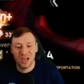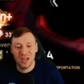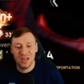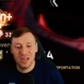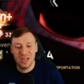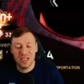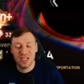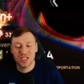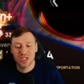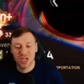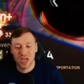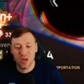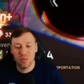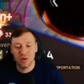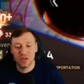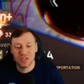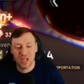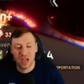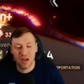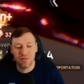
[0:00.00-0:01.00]
Like literally
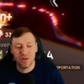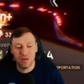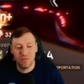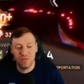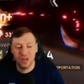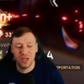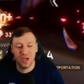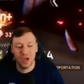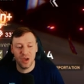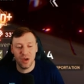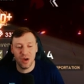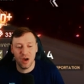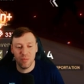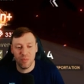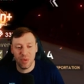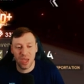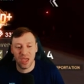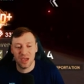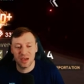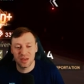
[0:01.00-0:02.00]
almost every video I
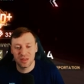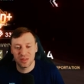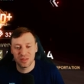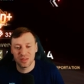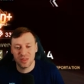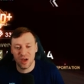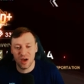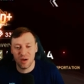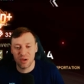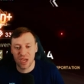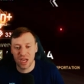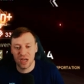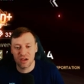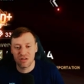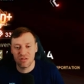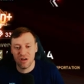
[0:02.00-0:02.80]
make that I'm getting